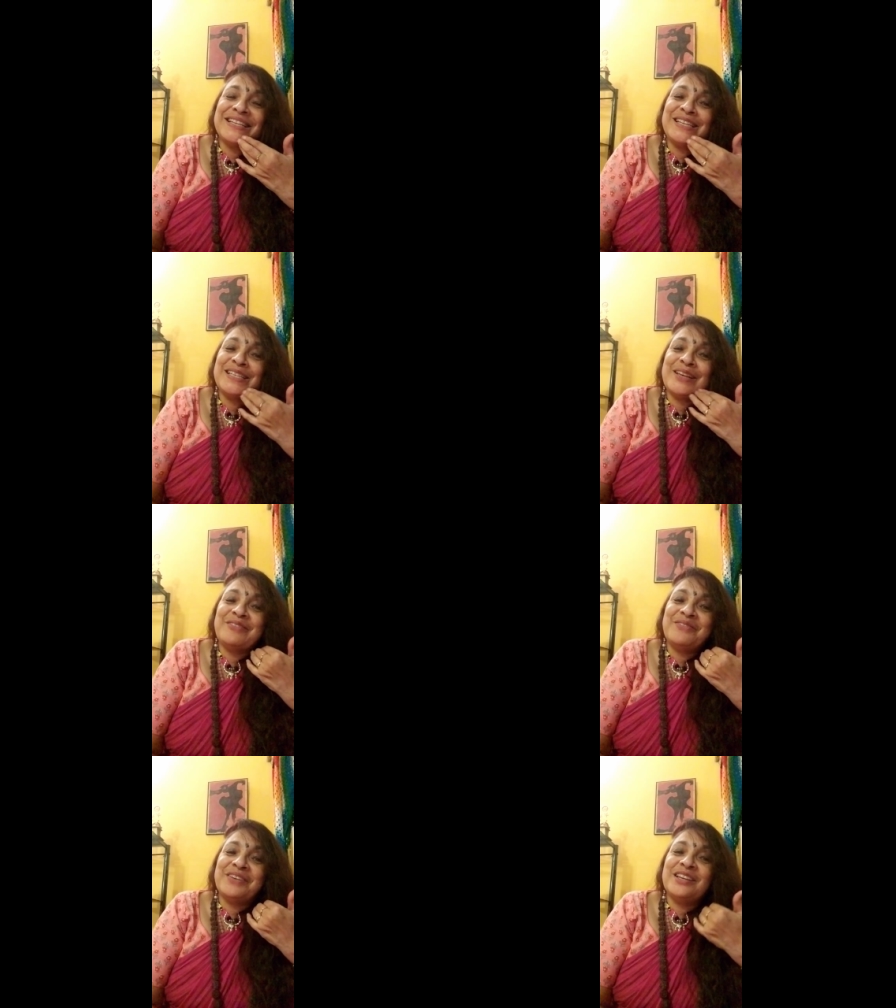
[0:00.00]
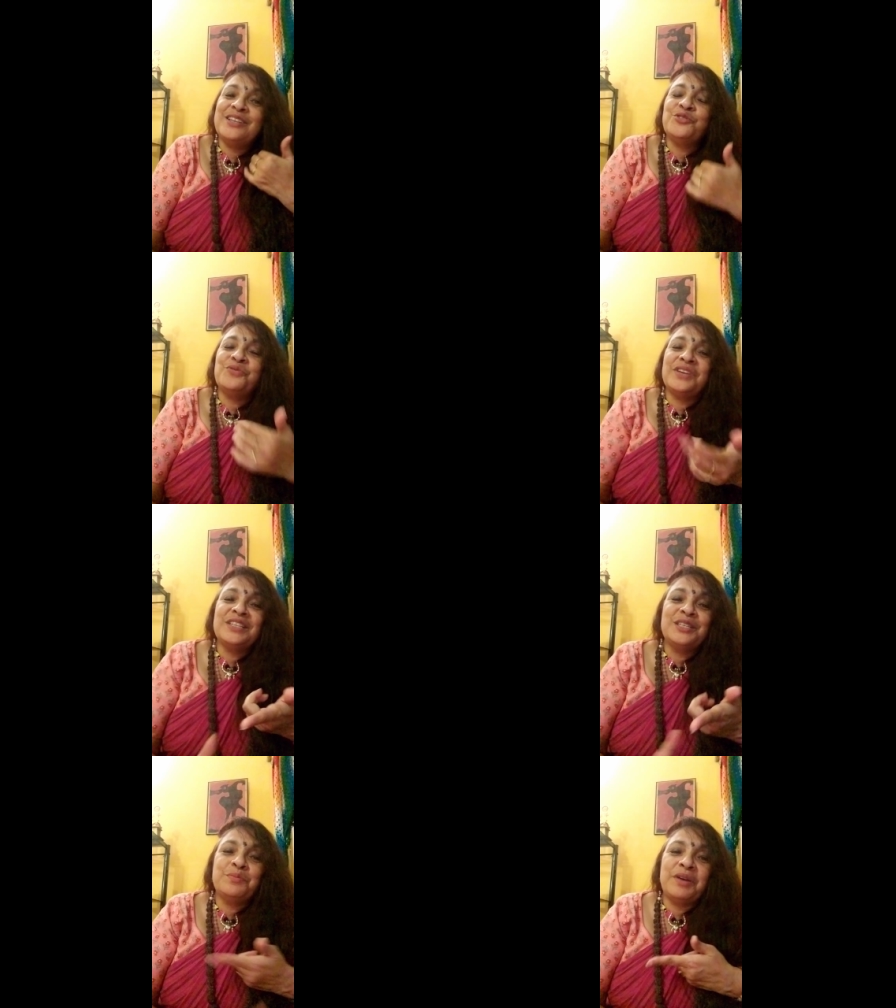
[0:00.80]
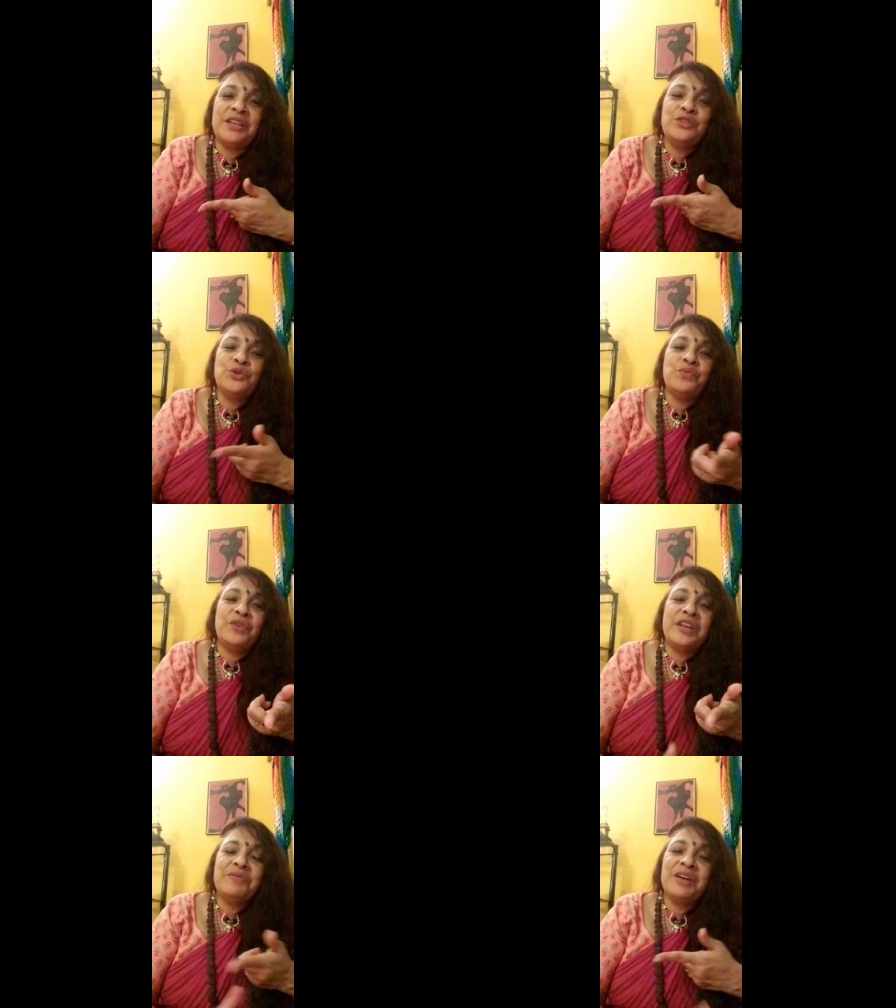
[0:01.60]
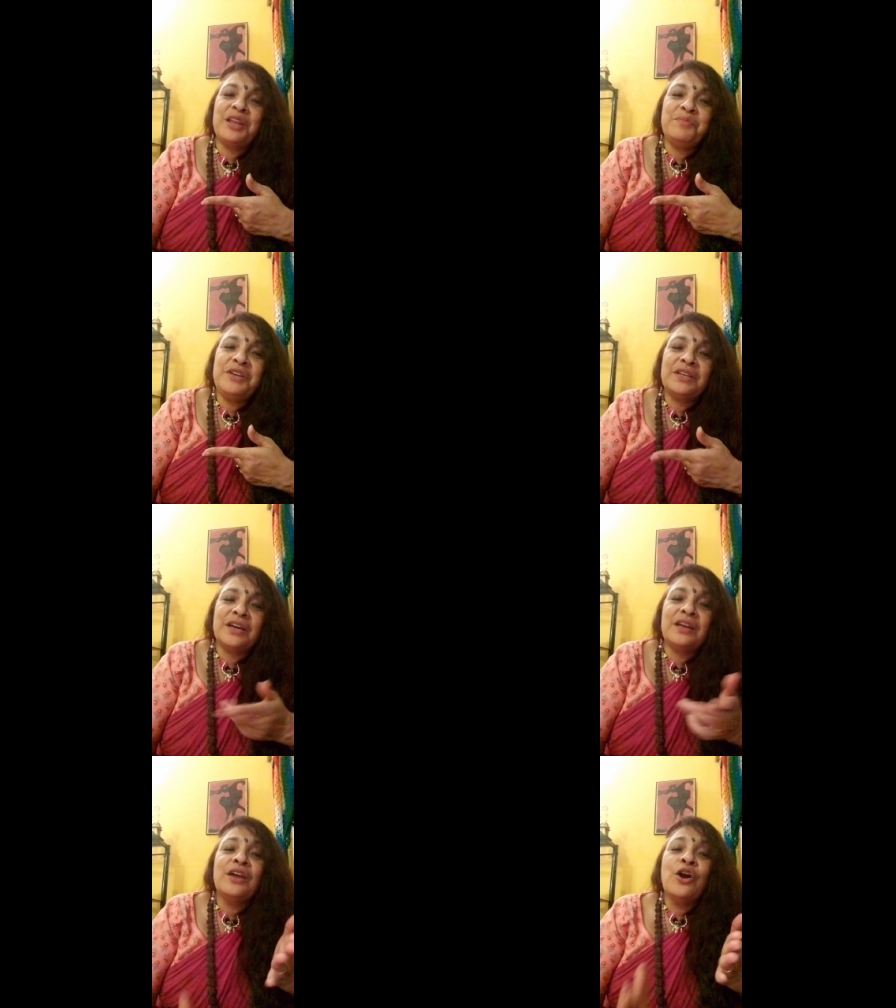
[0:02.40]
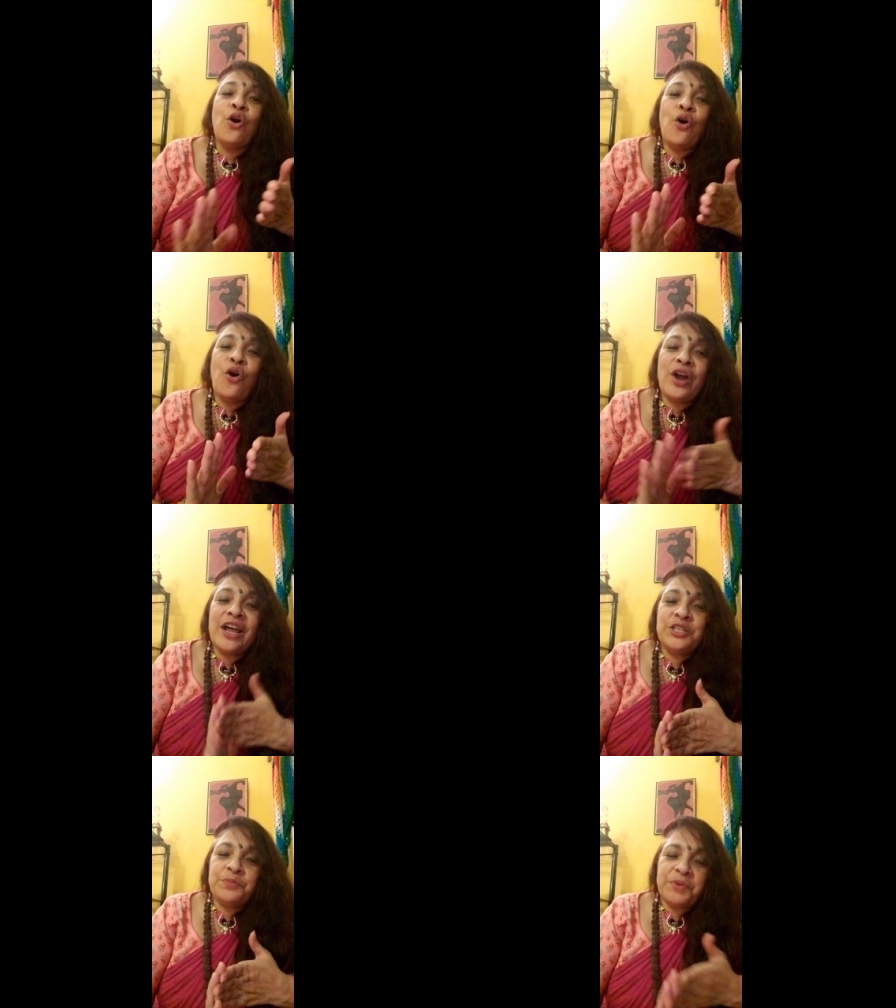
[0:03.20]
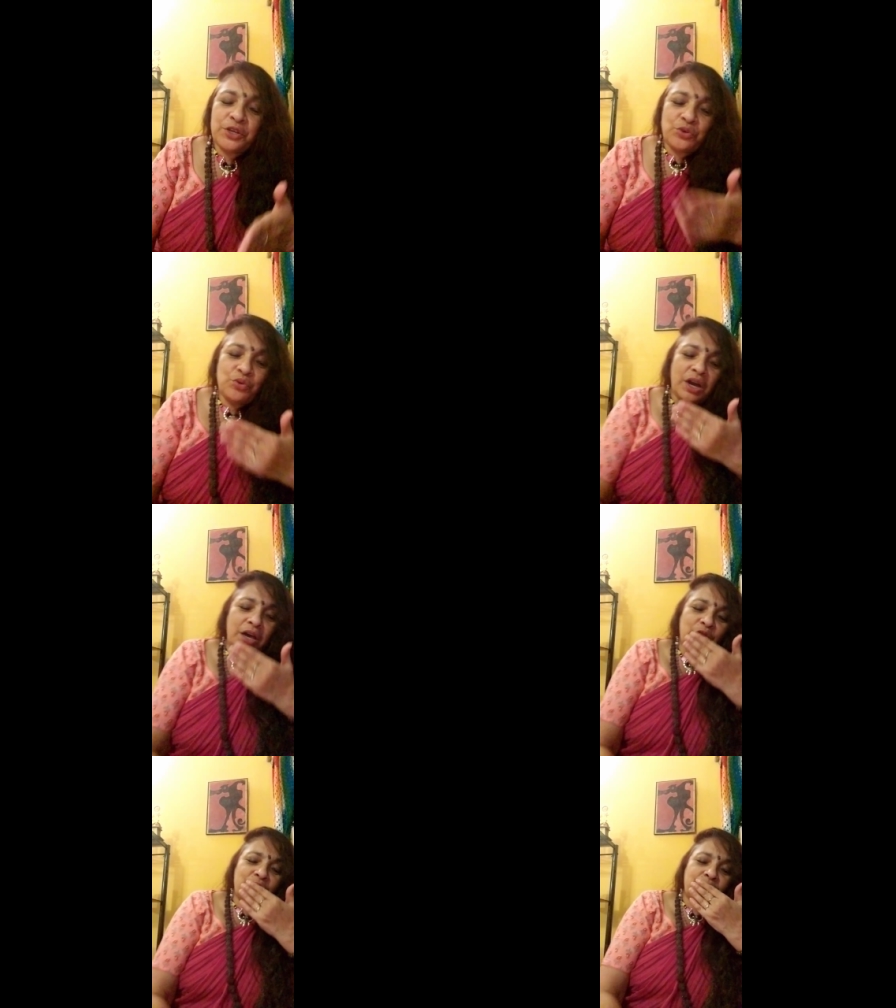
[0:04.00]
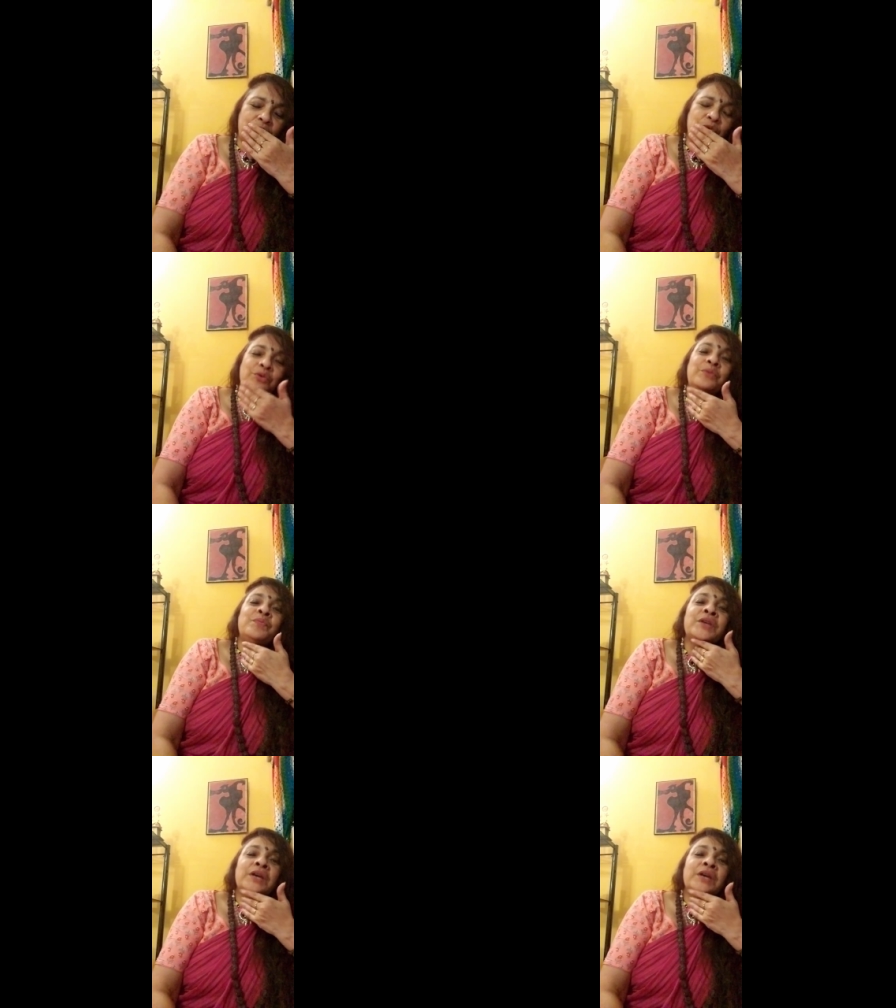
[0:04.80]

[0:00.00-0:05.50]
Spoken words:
She is having Venus, so Venus is money. So whenever I meet her or I speak to her over phone,